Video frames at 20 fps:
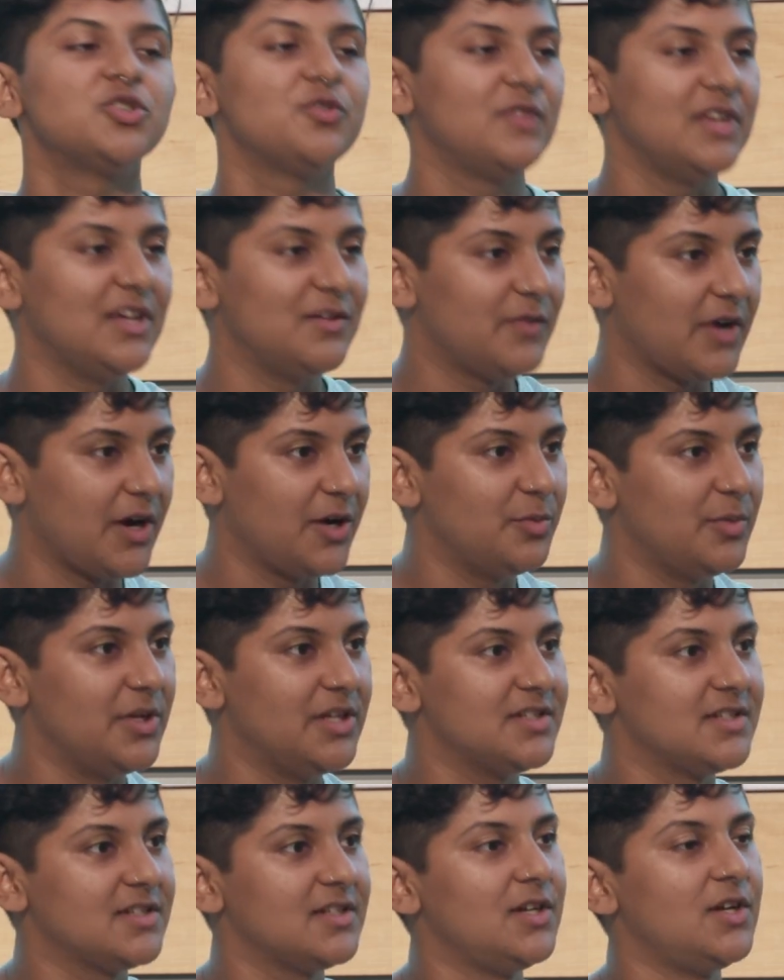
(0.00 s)
of the
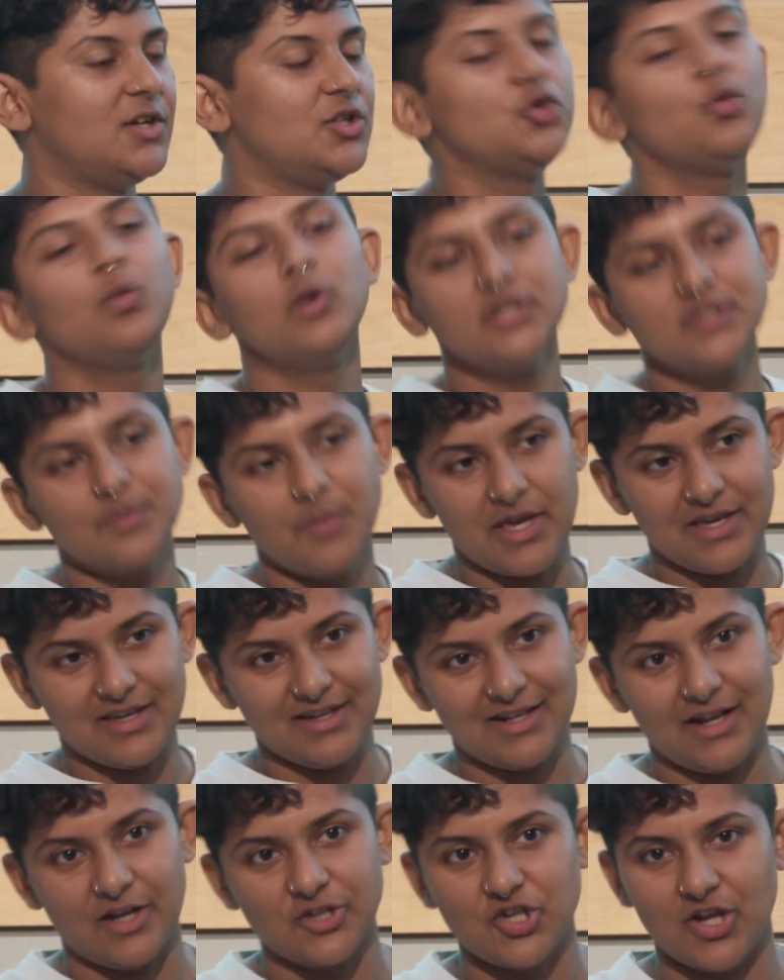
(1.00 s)
environment towards
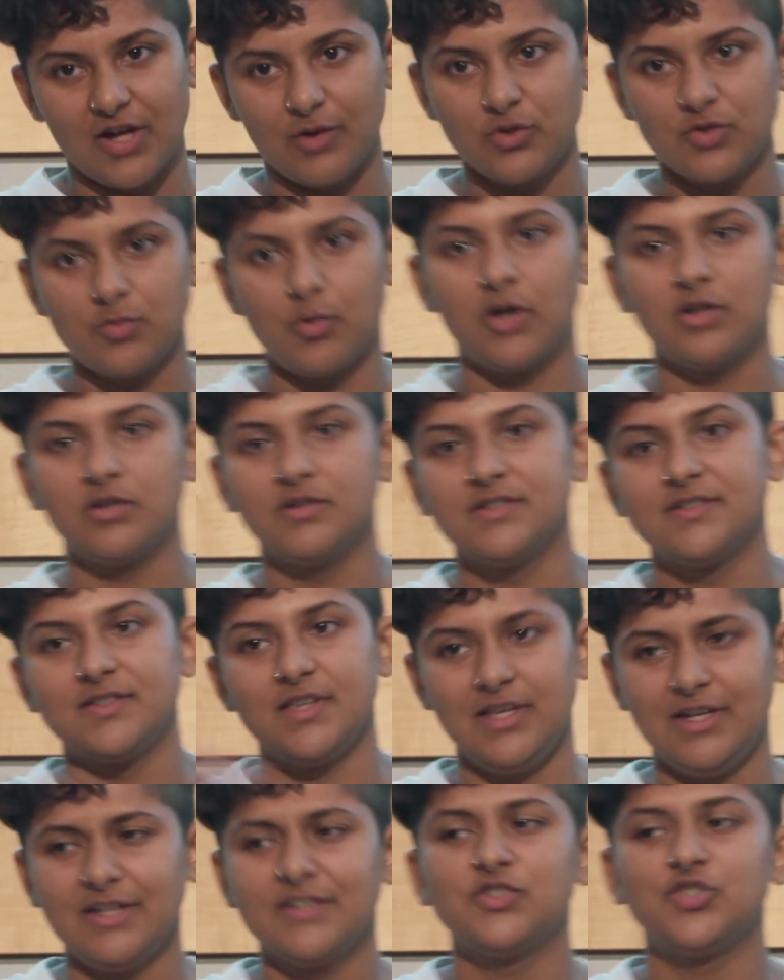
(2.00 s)
making large language models
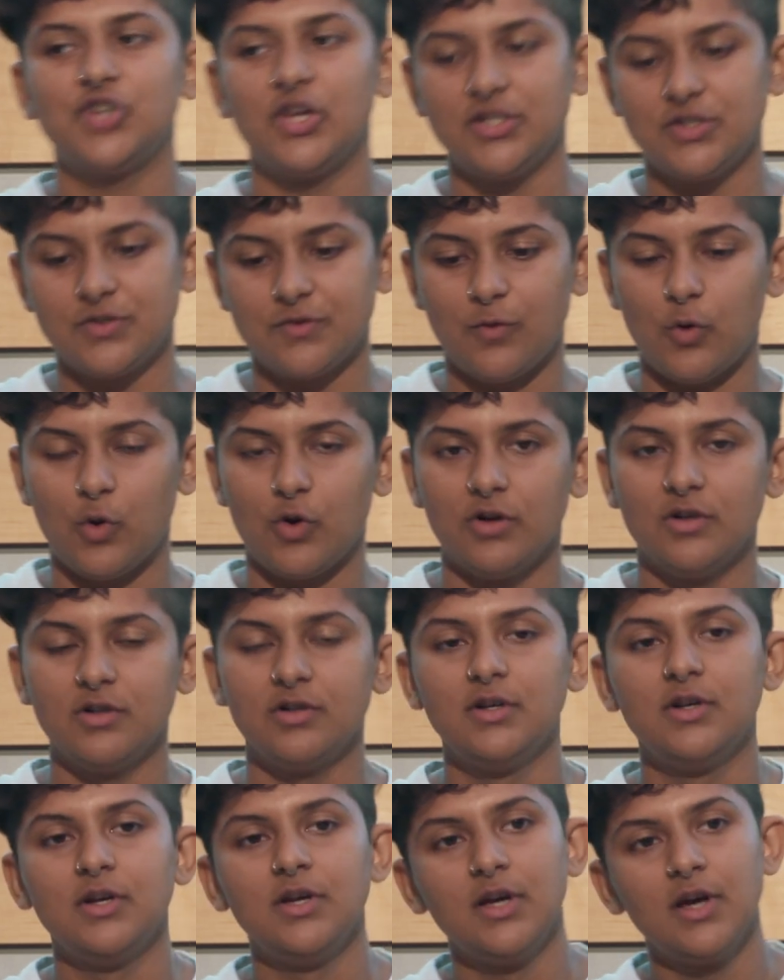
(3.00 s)
in exchange for
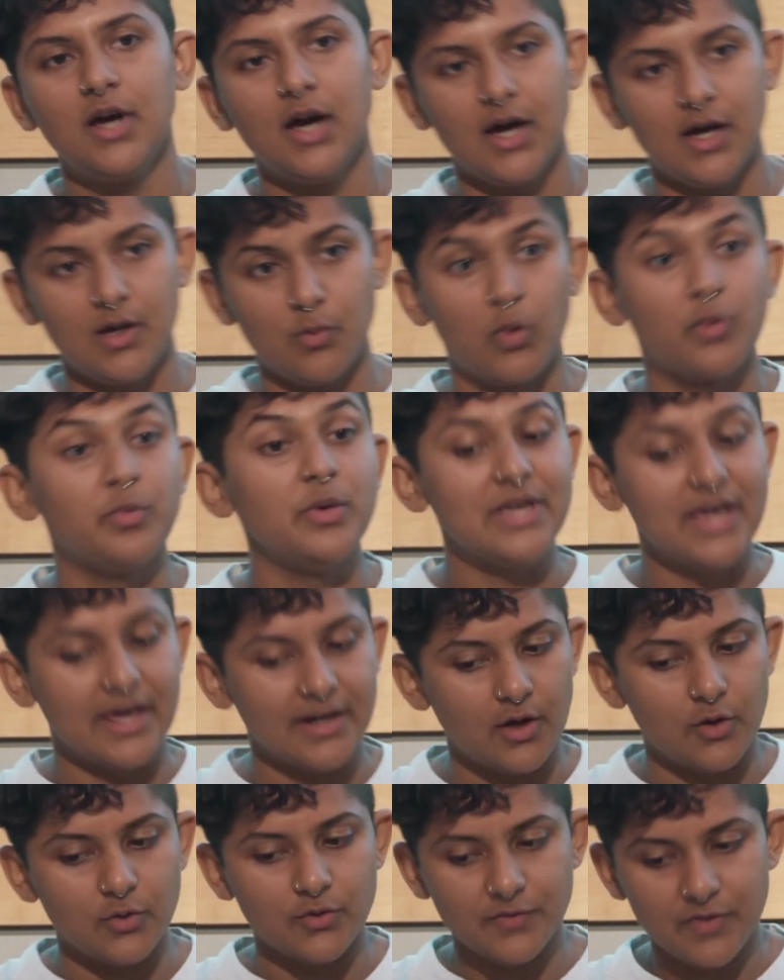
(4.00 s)
what we get
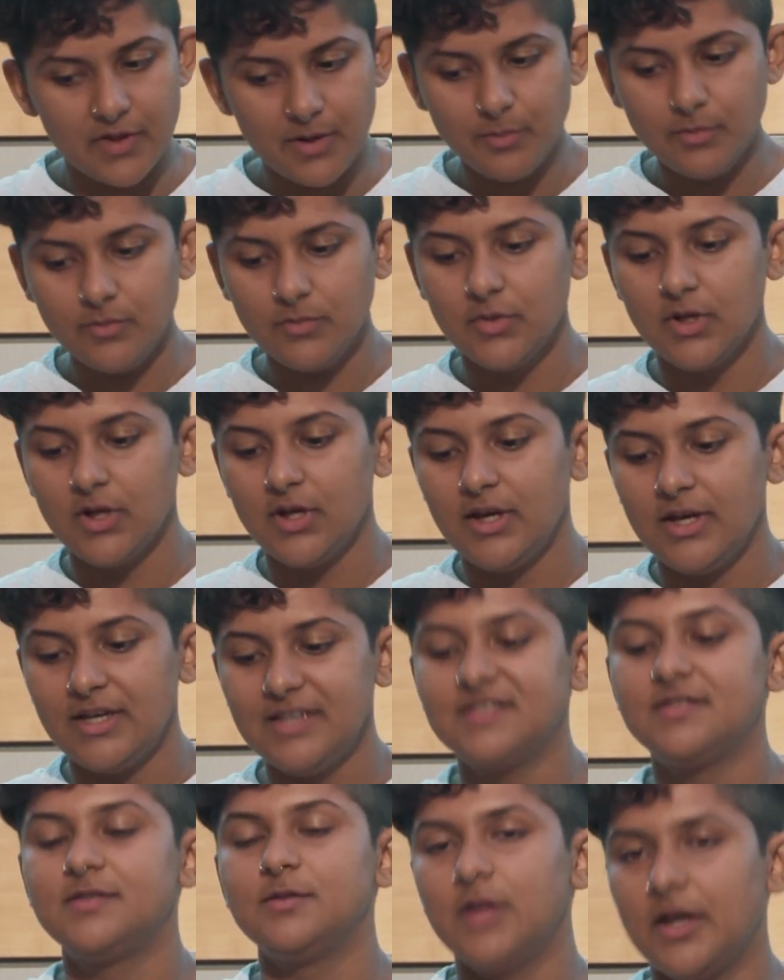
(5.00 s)
out of them?
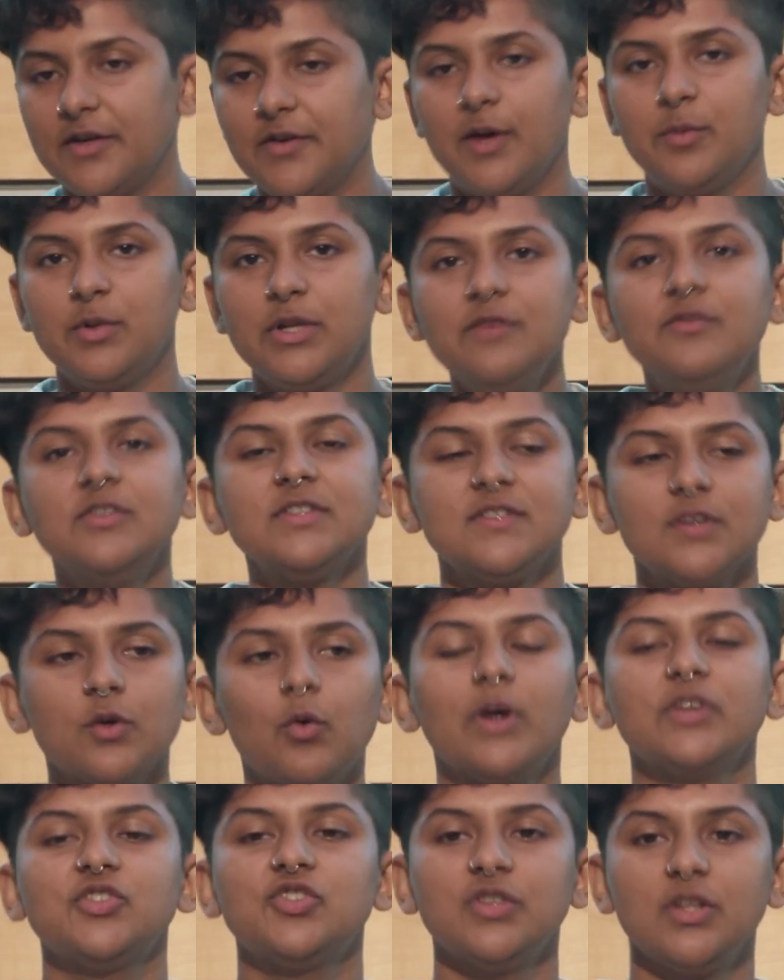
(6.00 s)
I believe this is a
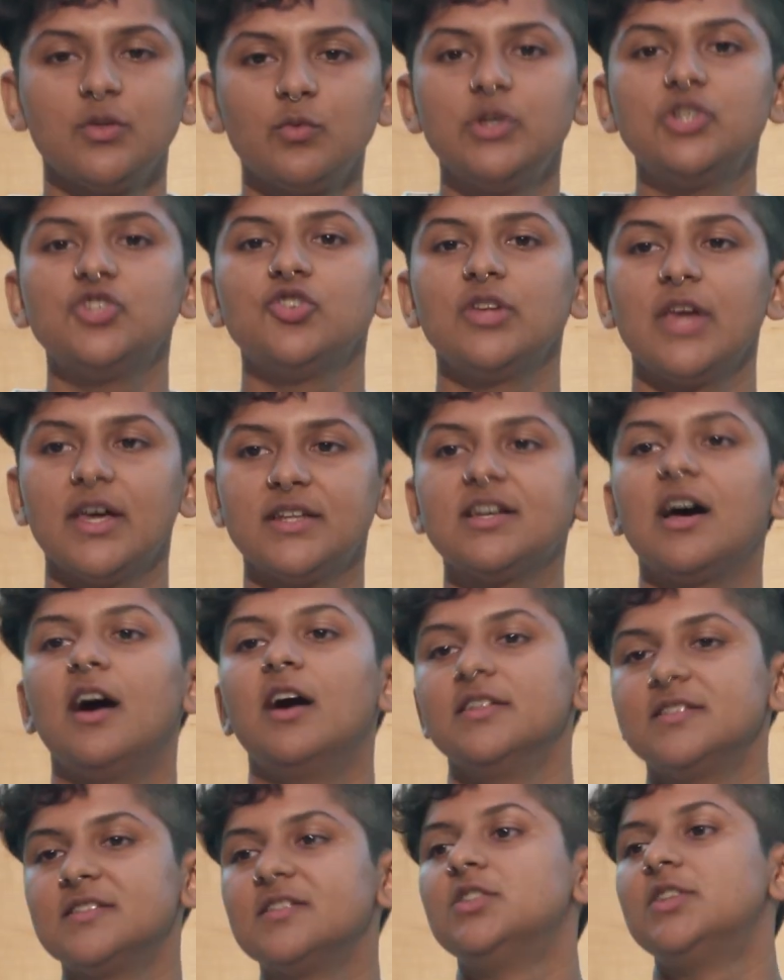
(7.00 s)
question that we should get to
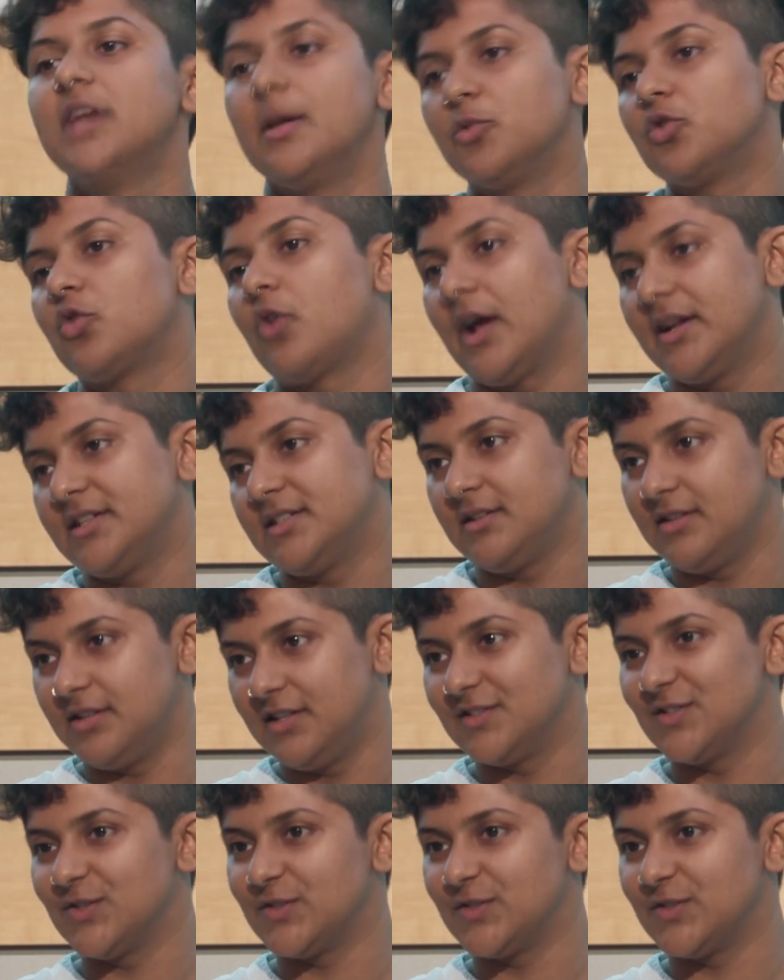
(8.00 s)
answer democratically as a